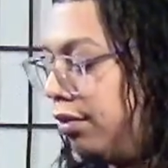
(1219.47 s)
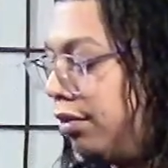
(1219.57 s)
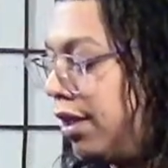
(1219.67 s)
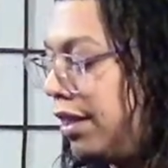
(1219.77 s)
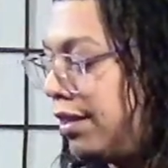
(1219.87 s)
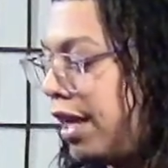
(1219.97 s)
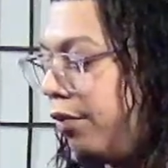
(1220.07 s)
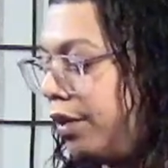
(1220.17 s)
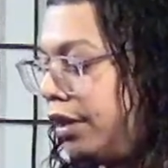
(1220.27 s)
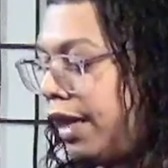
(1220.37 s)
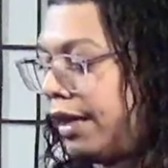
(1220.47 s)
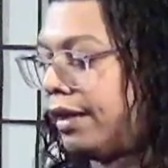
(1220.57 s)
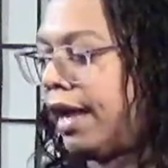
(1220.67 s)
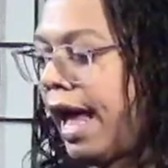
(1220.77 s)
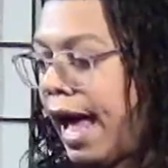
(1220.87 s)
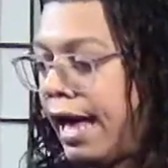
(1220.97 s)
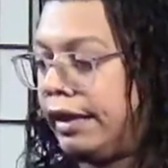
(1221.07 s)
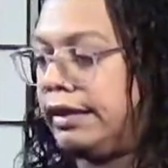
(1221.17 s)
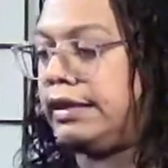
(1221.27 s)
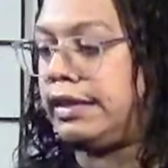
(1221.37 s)
It's not really like high
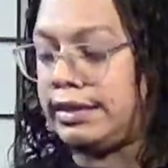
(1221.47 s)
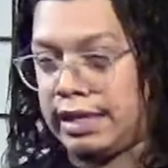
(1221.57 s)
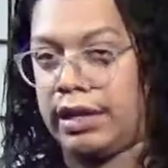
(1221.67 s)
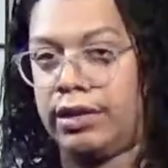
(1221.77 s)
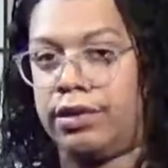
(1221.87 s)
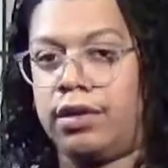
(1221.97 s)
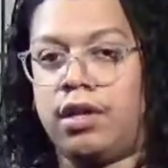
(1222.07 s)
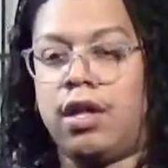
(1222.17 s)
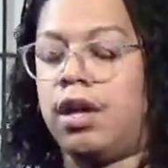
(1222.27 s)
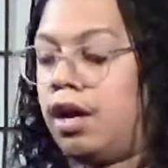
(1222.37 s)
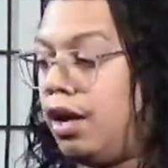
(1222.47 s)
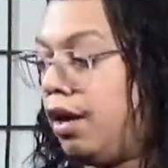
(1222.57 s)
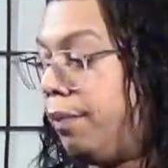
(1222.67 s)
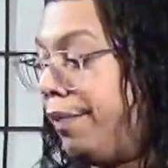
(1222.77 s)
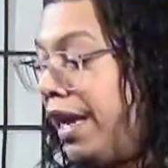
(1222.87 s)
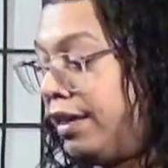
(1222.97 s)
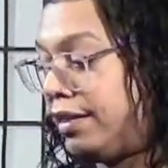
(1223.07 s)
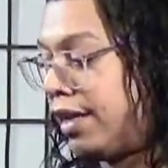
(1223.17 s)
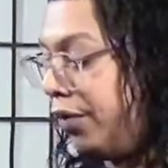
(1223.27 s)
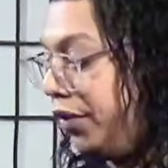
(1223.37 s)
in detail, and it's
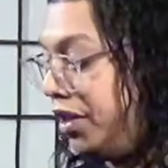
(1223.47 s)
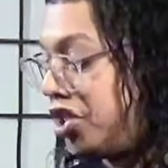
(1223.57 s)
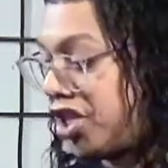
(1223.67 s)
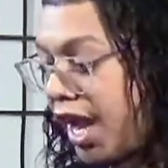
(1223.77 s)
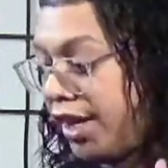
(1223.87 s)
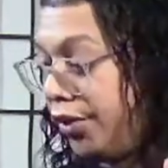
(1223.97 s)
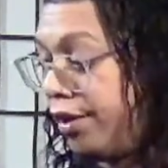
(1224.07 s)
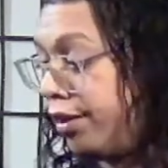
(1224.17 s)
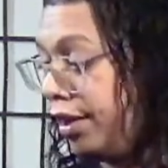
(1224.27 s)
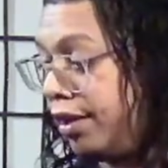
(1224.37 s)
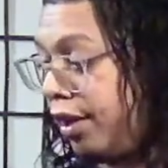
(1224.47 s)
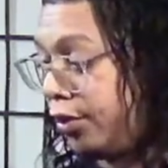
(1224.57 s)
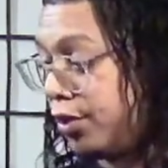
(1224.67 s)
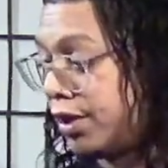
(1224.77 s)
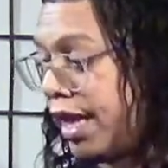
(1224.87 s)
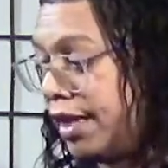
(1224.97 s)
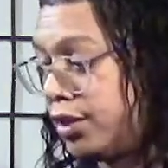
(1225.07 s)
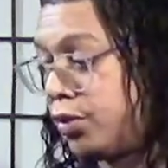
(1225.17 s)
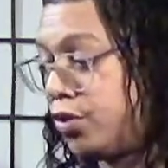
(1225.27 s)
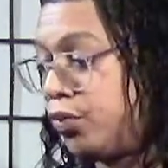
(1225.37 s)
not really shiny or anything along those lines.
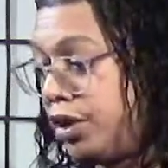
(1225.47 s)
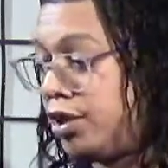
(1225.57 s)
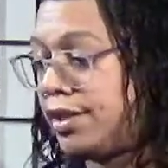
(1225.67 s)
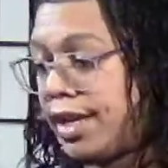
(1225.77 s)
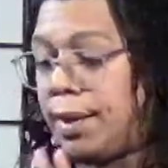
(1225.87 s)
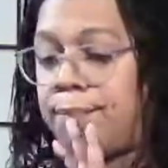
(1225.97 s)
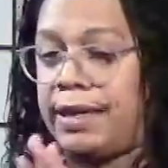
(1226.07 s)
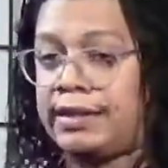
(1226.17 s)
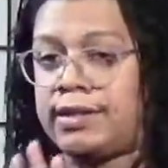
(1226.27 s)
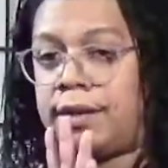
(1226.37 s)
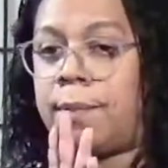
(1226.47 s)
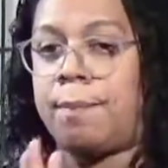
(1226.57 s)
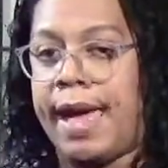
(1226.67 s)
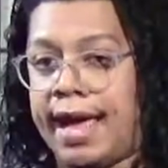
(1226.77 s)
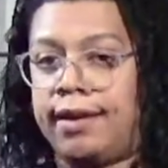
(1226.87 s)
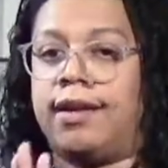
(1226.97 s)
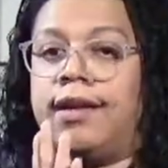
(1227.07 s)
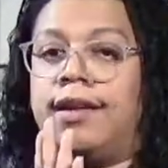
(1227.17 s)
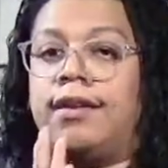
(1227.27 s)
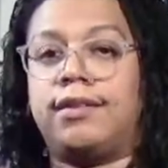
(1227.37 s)
So it's really just like a basic matte
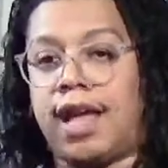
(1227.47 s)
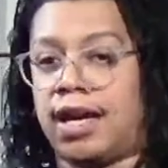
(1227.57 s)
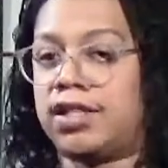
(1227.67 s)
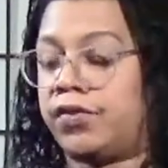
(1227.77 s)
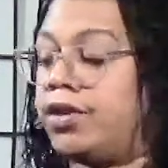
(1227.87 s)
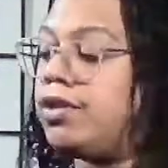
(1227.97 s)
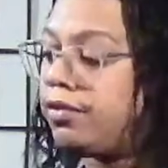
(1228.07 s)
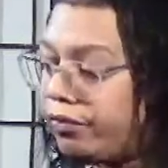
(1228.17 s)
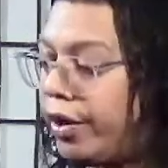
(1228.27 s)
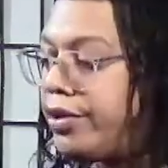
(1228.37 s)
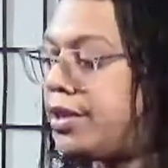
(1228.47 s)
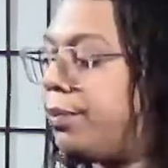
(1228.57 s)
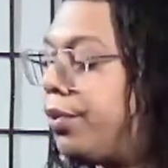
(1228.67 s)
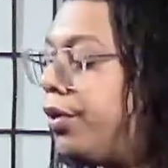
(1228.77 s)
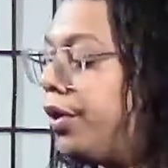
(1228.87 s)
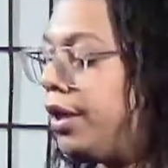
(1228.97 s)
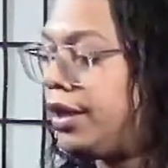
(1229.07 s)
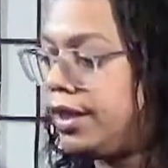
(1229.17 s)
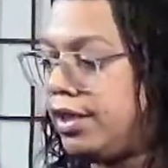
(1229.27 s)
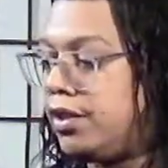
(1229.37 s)
Oxford. Very simple,
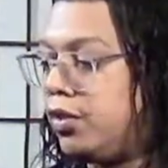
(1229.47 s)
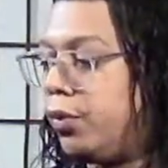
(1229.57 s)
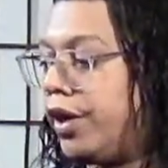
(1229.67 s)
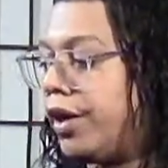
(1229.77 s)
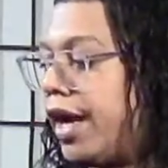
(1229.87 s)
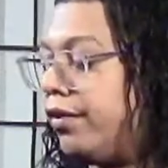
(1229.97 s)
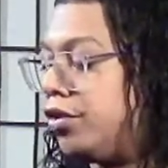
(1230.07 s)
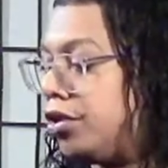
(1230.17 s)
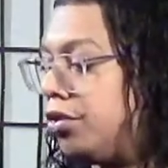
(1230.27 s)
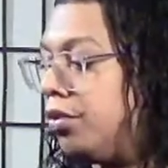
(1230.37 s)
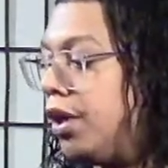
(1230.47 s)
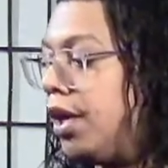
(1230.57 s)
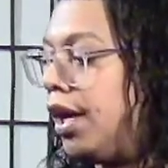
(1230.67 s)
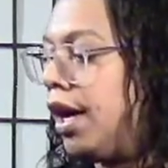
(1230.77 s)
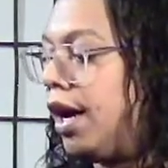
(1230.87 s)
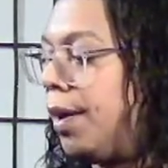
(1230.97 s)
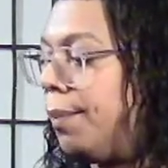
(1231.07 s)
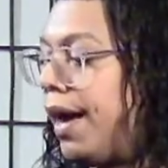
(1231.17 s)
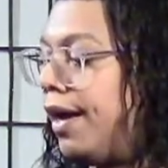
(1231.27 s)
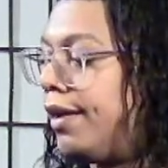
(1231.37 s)
easy to wear kind of shoe.
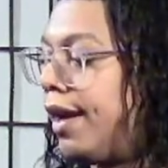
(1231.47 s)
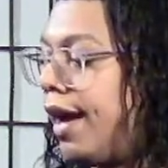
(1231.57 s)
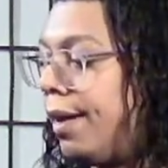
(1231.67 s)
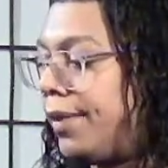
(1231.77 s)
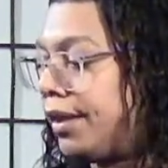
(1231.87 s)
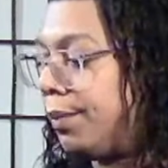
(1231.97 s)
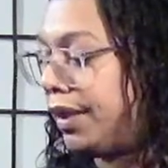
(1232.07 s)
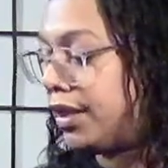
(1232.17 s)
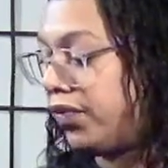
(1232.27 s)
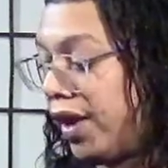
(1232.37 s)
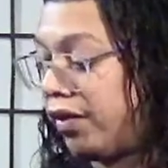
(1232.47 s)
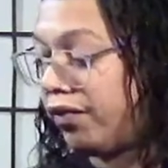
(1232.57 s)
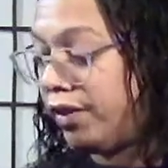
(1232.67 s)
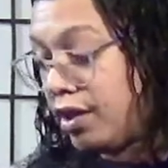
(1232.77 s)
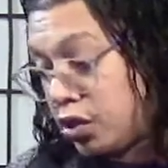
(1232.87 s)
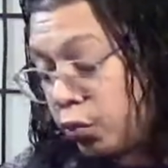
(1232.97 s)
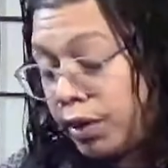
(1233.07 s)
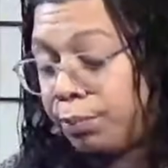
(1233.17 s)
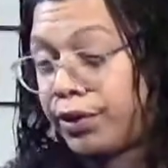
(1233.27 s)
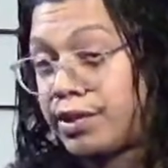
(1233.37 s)
I'm not the biggest fan of this
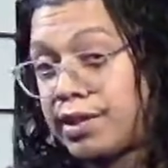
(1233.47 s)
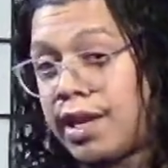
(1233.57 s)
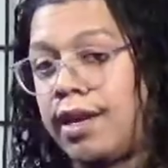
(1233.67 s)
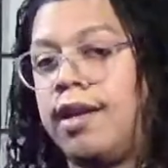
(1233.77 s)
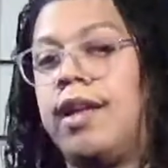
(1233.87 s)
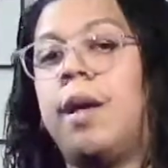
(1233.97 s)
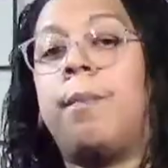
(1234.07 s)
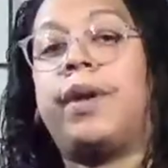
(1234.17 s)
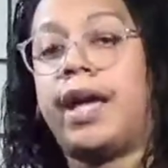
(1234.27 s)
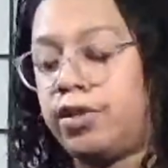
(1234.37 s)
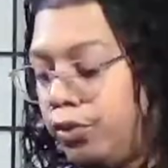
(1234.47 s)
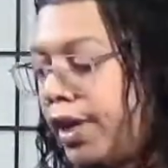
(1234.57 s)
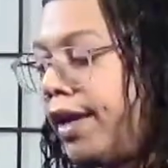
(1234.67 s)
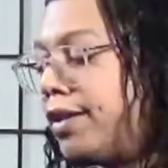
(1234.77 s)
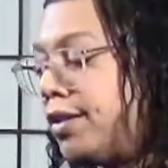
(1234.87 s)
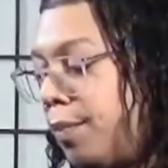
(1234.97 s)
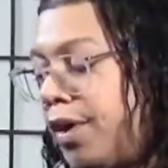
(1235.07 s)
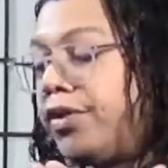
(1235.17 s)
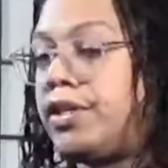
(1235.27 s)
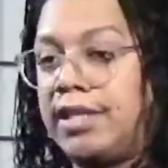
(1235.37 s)
one per se, but I do like some
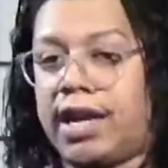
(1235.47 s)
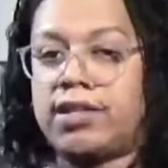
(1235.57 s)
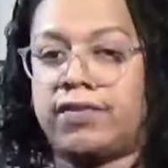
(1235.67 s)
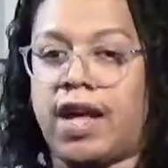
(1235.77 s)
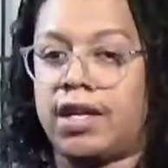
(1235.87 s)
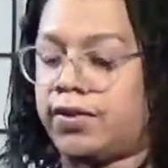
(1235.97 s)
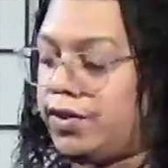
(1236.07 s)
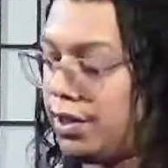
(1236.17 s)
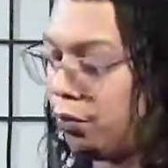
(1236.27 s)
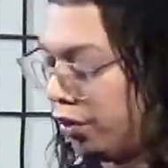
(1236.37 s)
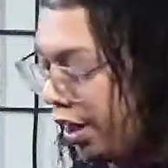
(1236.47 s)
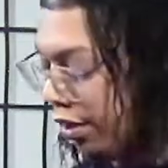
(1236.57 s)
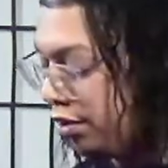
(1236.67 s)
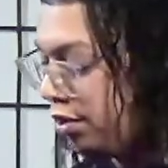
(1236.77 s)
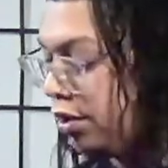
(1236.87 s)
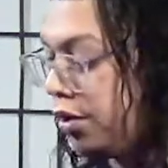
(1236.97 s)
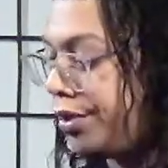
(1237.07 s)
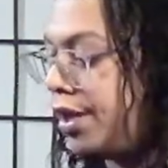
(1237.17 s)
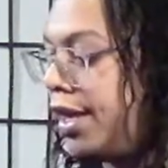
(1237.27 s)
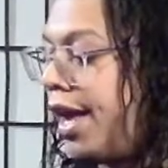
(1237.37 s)
other styles of Oxfords, and we'll get into those
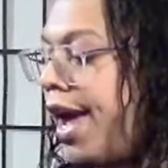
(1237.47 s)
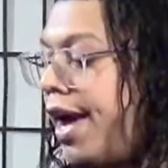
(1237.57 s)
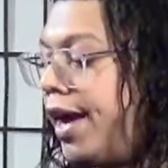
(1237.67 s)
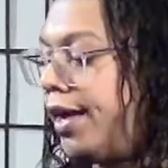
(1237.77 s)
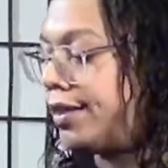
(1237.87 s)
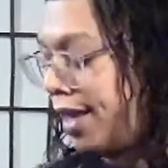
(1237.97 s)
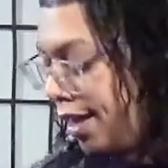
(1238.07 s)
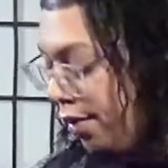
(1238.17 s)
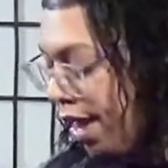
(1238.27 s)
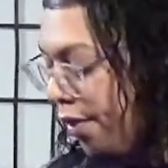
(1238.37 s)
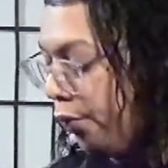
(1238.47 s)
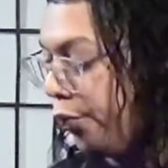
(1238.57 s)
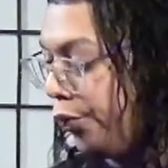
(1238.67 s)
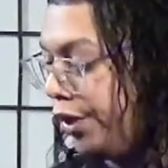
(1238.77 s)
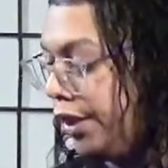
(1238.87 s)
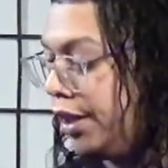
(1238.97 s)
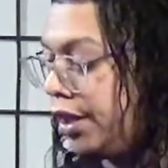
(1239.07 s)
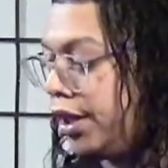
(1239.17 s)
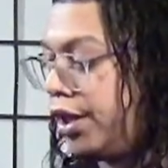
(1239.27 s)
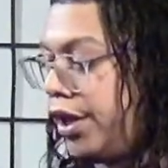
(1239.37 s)
as we
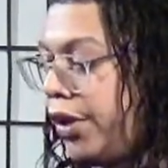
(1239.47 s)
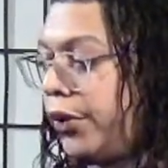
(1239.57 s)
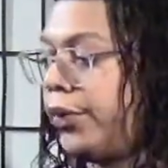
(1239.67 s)
go.